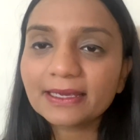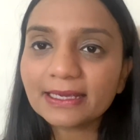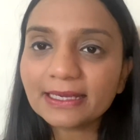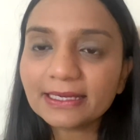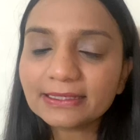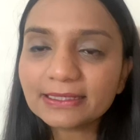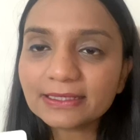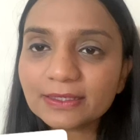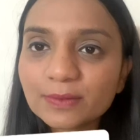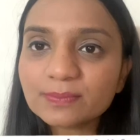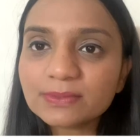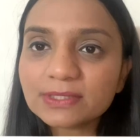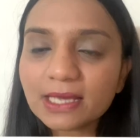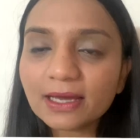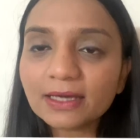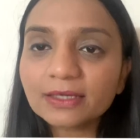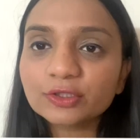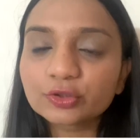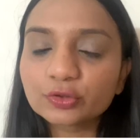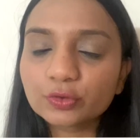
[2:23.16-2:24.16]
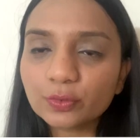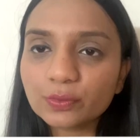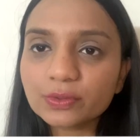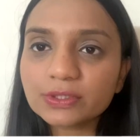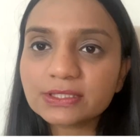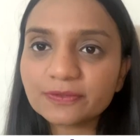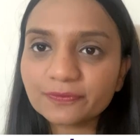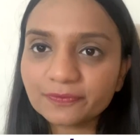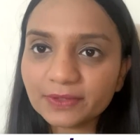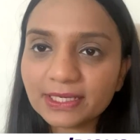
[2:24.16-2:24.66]
Idioms are
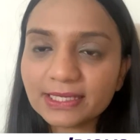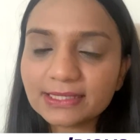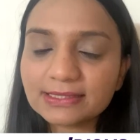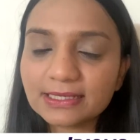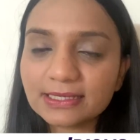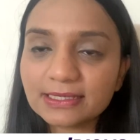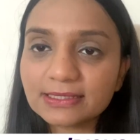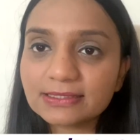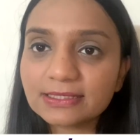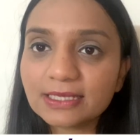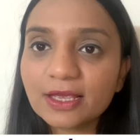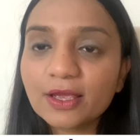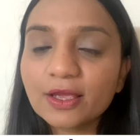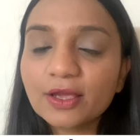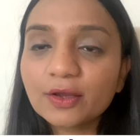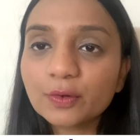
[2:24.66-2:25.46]
those phrases